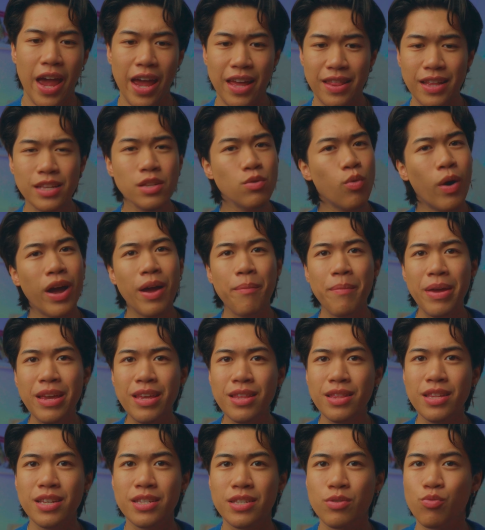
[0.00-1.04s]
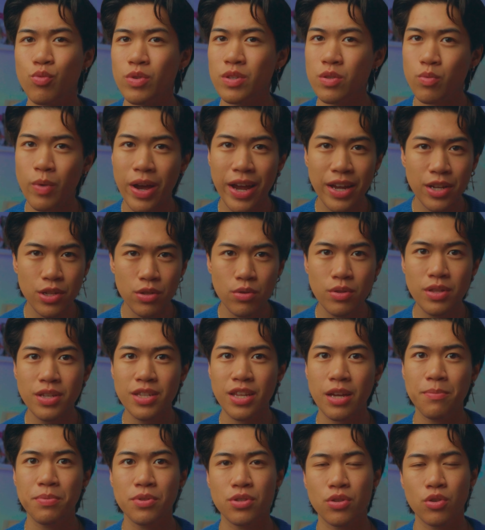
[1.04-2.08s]
And this is why I'm making this. This is why I do these
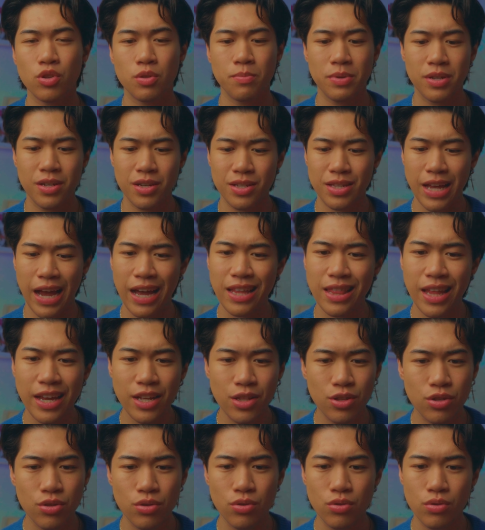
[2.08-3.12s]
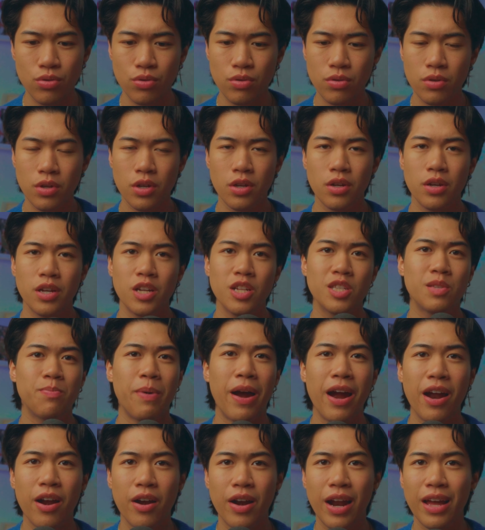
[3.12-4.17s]
episodes, because I like to
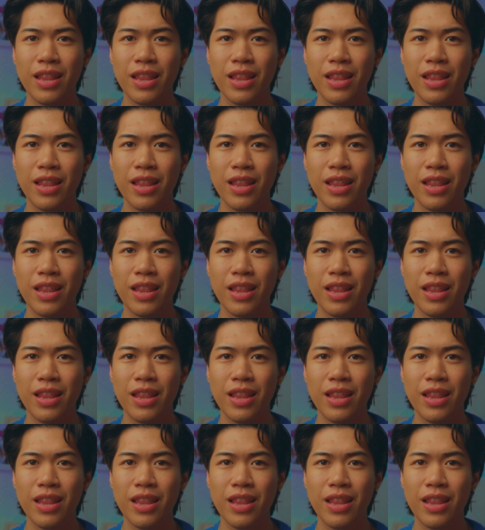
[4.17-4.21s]
inspire.